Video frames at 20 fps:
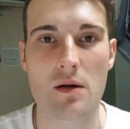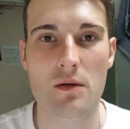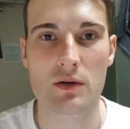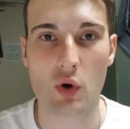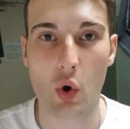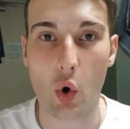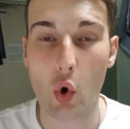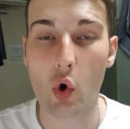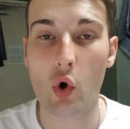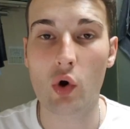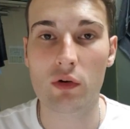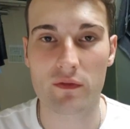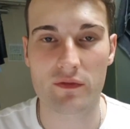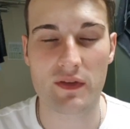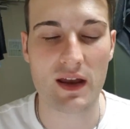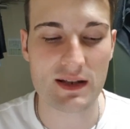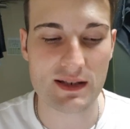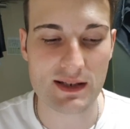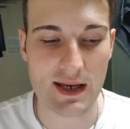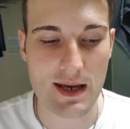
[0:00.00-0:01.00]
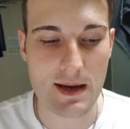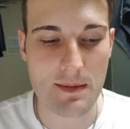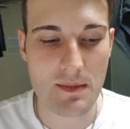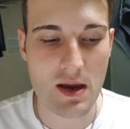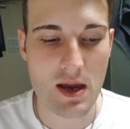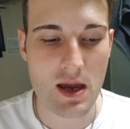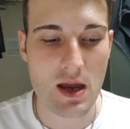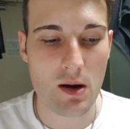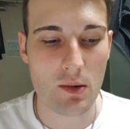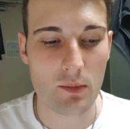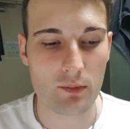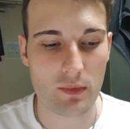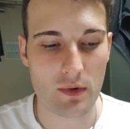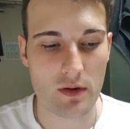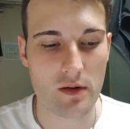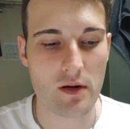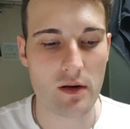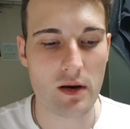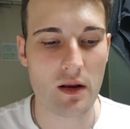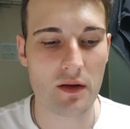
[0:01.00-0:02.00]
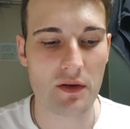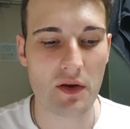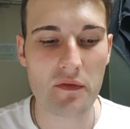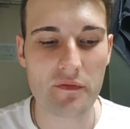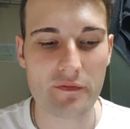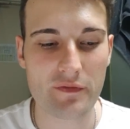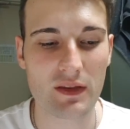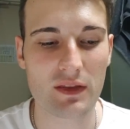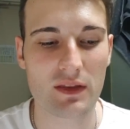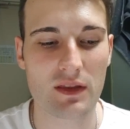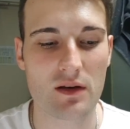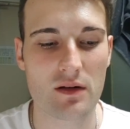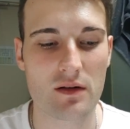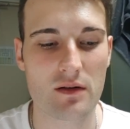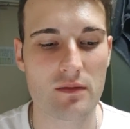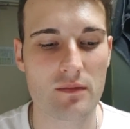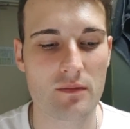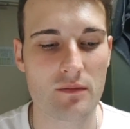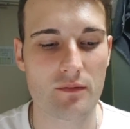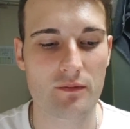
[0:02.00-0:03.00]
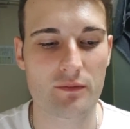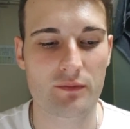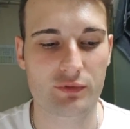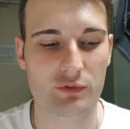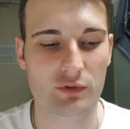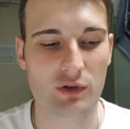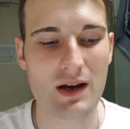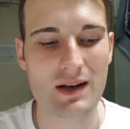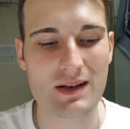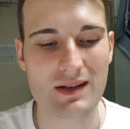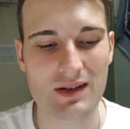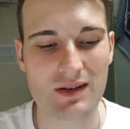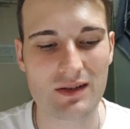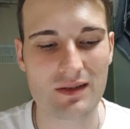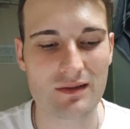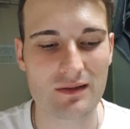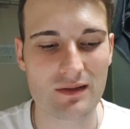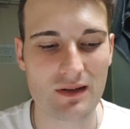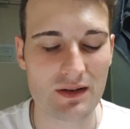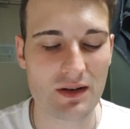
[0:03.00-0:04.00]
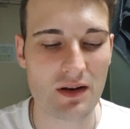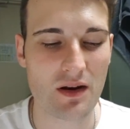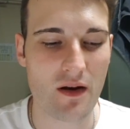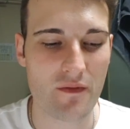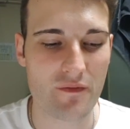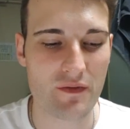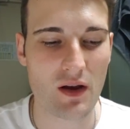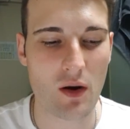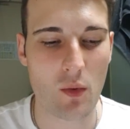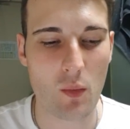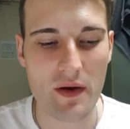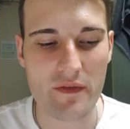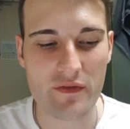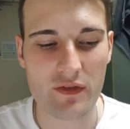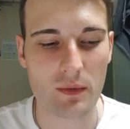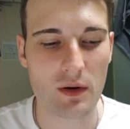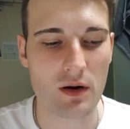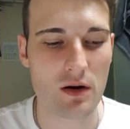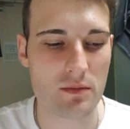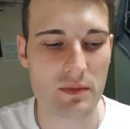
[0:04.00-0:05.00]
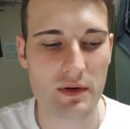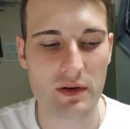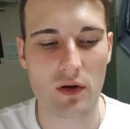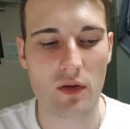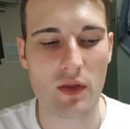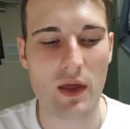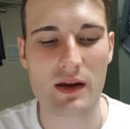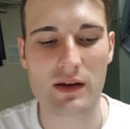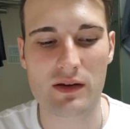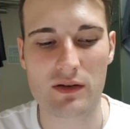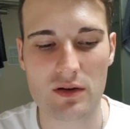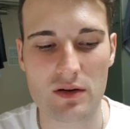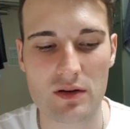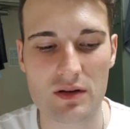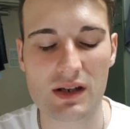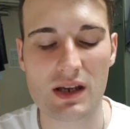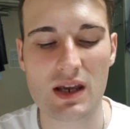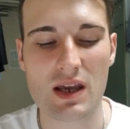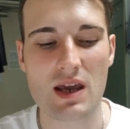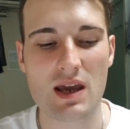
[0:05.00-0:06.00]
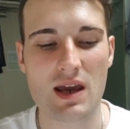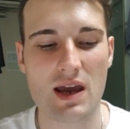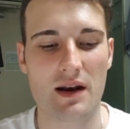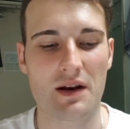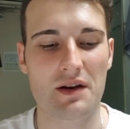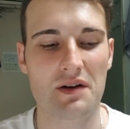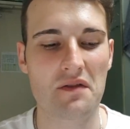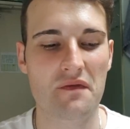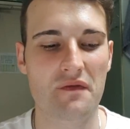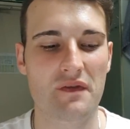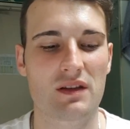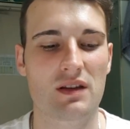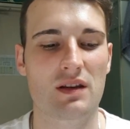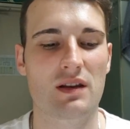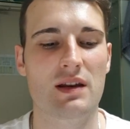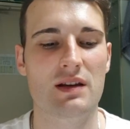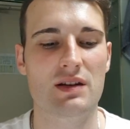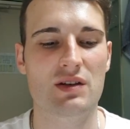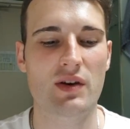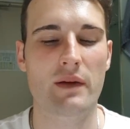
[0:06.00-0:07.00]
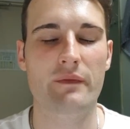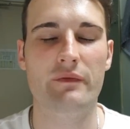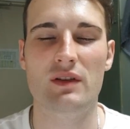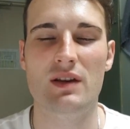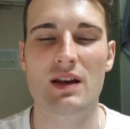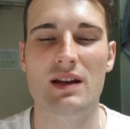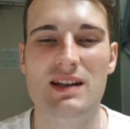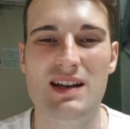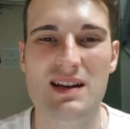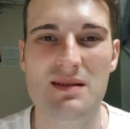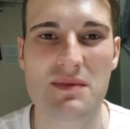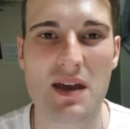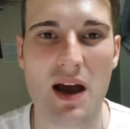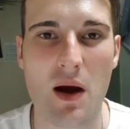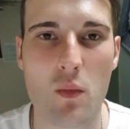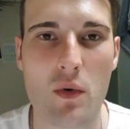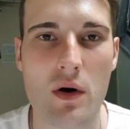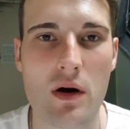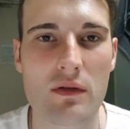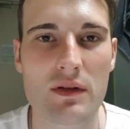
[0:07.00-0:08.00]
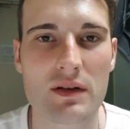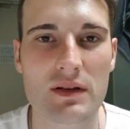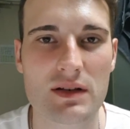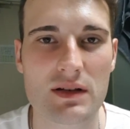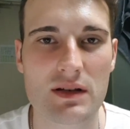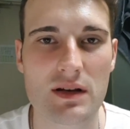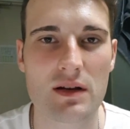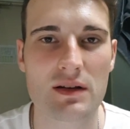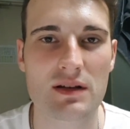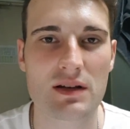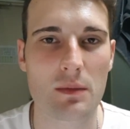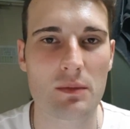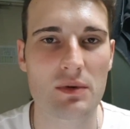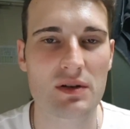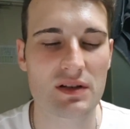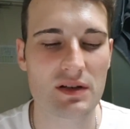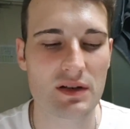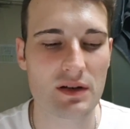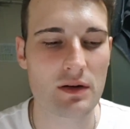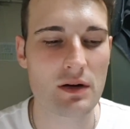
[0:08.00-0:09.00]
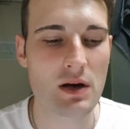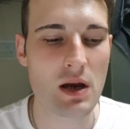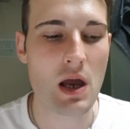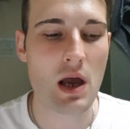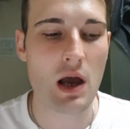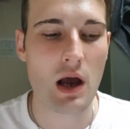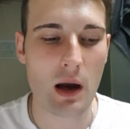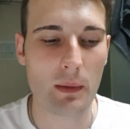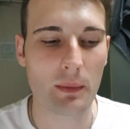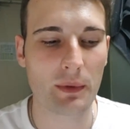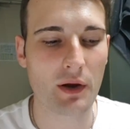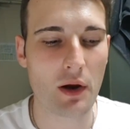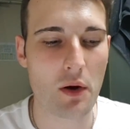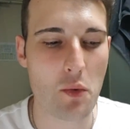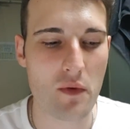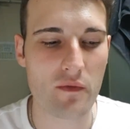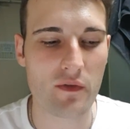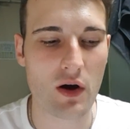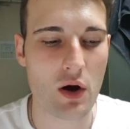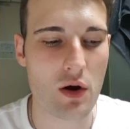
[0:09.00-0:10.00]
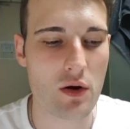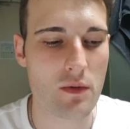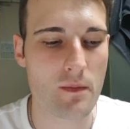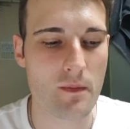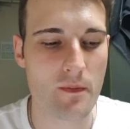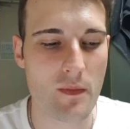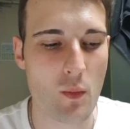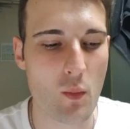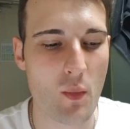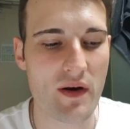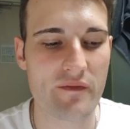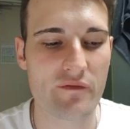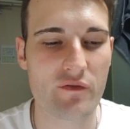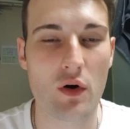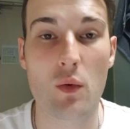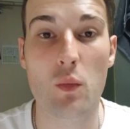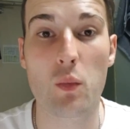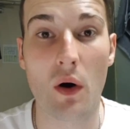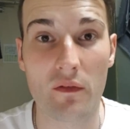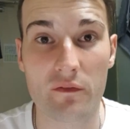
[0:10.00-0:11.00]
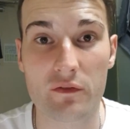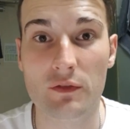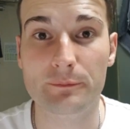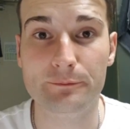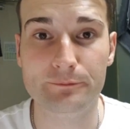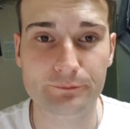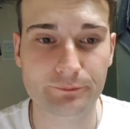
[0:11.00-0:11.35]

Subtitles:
core of their team. And I don't think that Brighton, I think away from home, they're not that good. And I don't think that they strengthened their team that well this summer. So I'm going to go with a home win for Watford.